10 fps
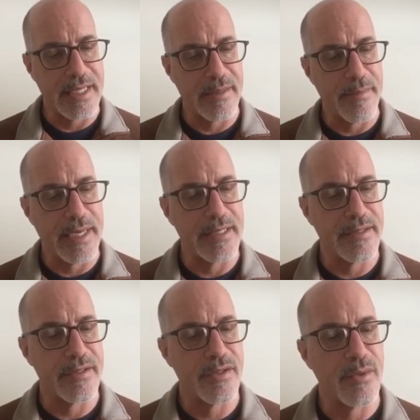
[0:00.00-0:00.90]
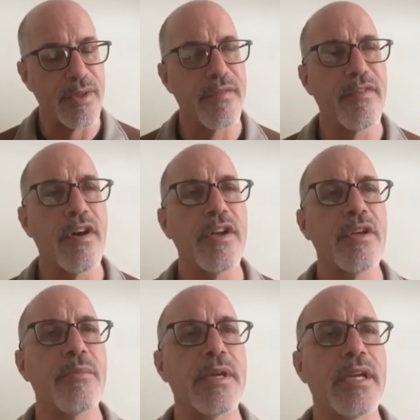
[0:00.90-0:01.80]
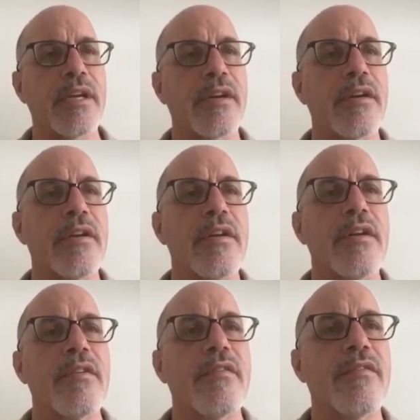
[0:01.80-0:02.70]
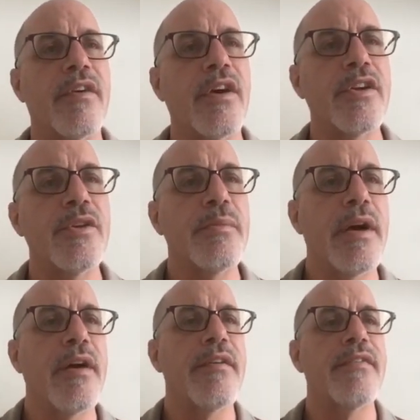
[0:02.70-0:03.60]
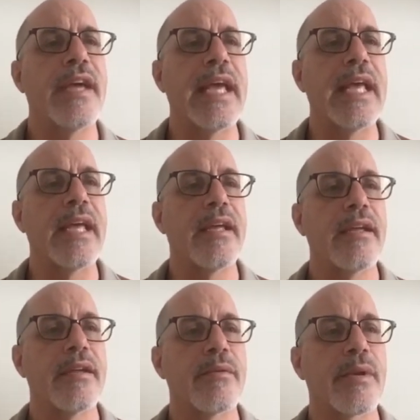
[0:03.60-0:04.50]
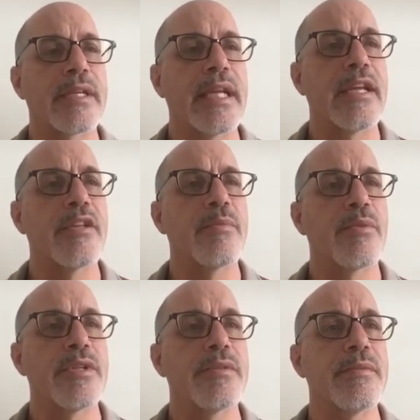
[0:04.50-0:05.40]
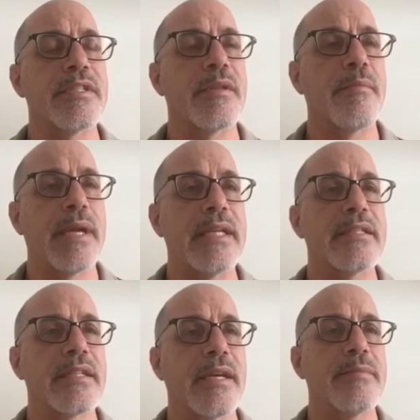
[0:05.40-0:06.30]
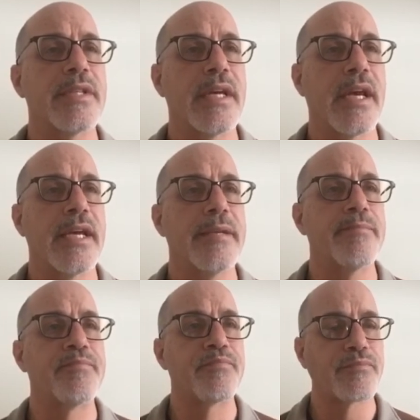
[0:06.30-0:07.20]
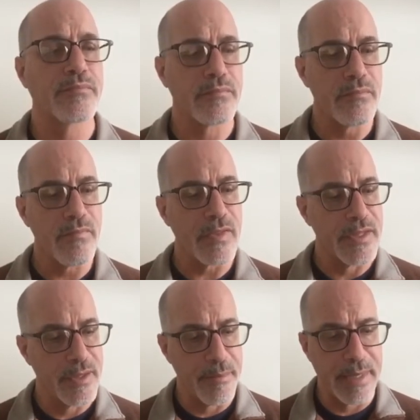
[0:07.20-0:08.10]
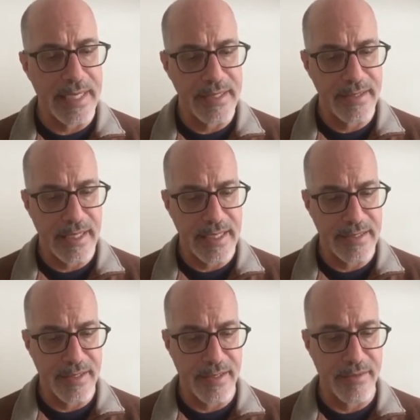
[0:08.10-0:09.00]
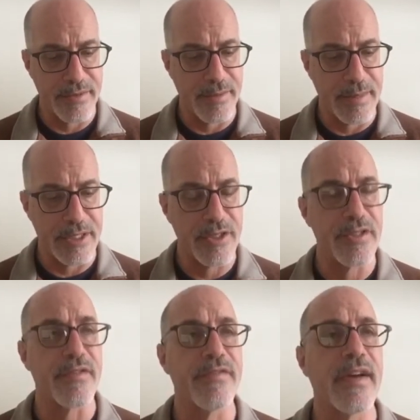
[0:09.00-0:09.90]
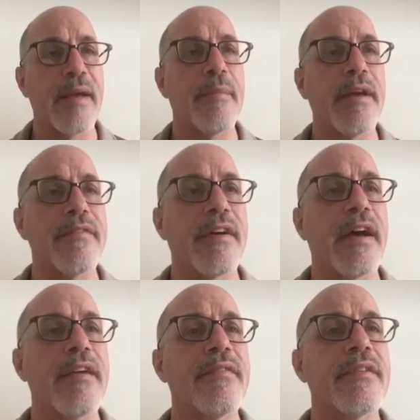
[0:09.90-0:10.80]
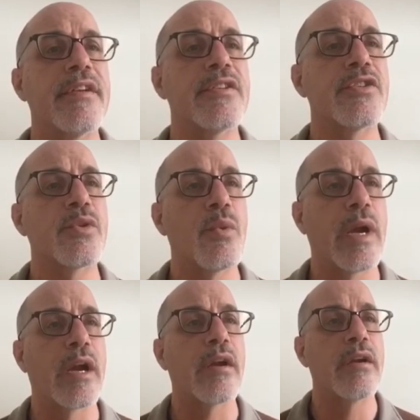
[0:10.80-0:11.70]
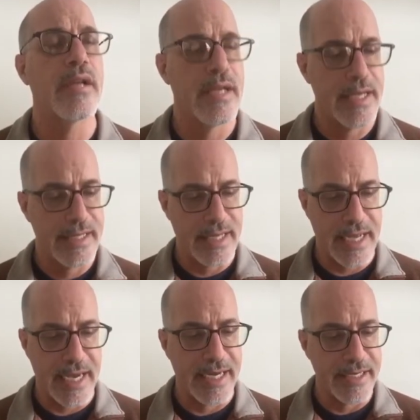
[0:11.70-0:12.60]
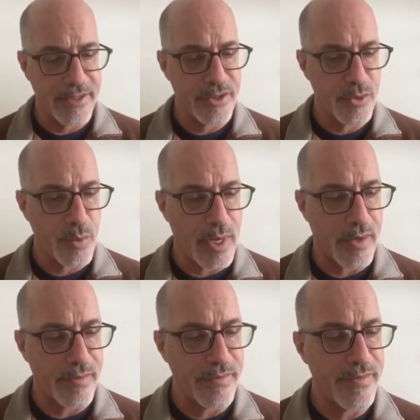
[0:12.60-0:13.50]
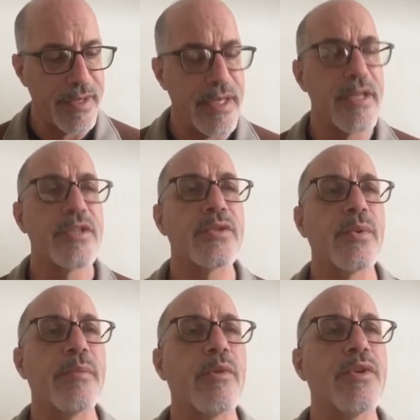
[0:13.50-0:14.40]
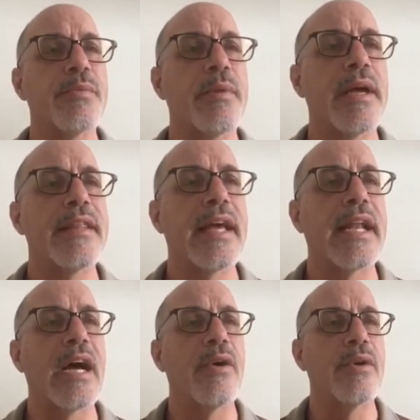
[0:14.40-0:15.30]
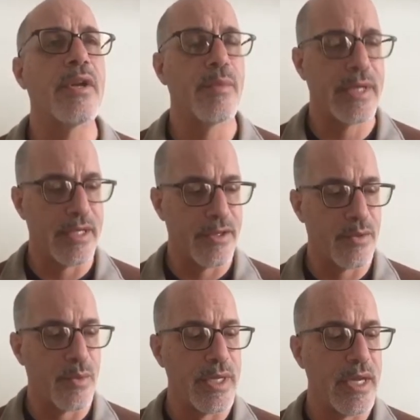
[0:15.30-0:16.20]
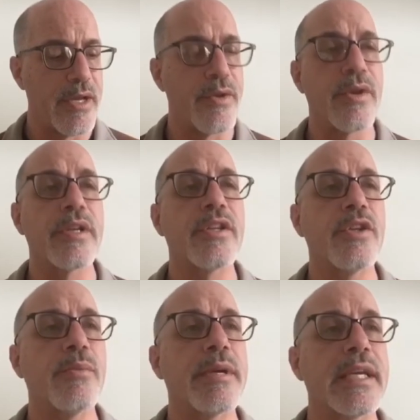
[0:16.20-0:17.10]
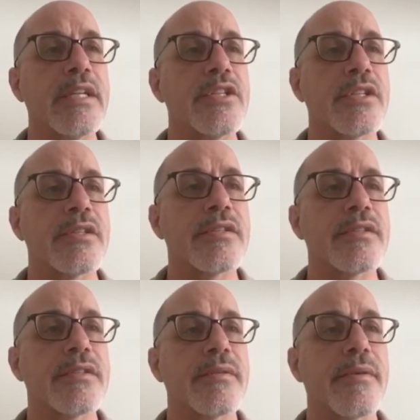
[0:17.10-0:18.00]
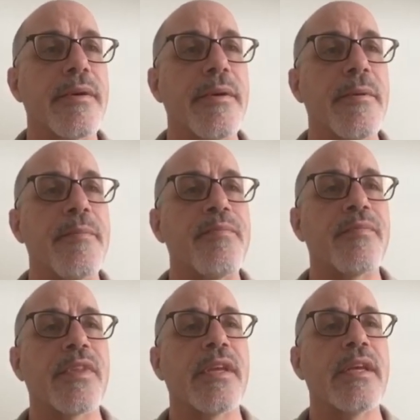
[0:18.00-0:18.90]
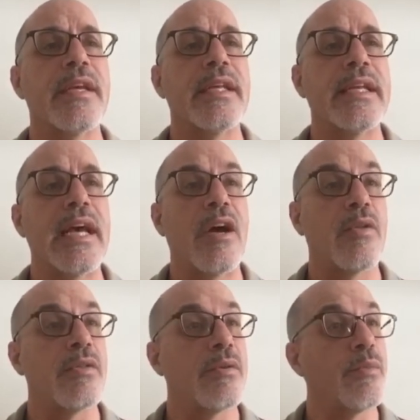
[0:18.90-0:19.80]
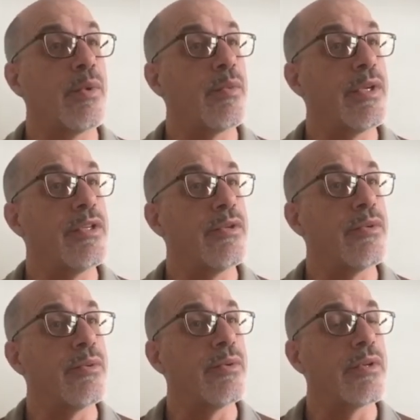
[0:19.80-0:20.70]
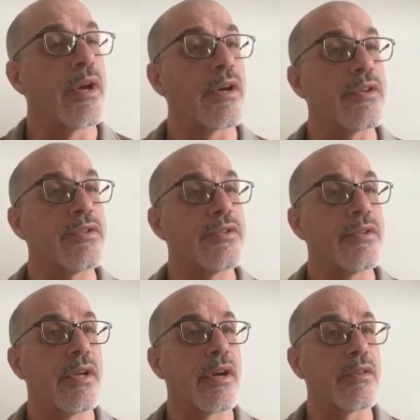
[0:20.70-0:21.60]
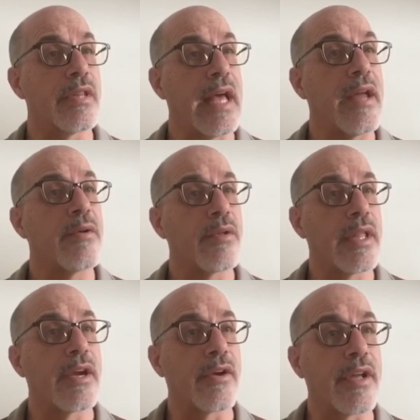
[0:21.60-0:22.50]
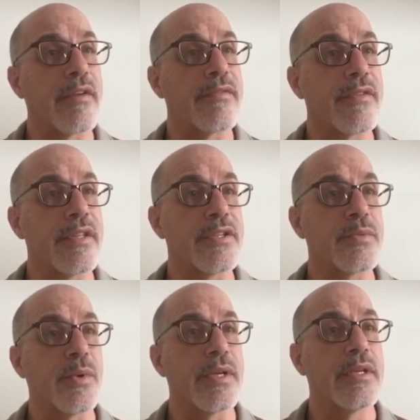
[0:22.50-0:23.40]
bases. So on the volume here, volume of a rectangular prism is the base times the height. The base is dimensions of 5 by 5 square. The height is 12. So we multiply that out and we get 300 cubic inches. Now, when we do our lateral area for this one,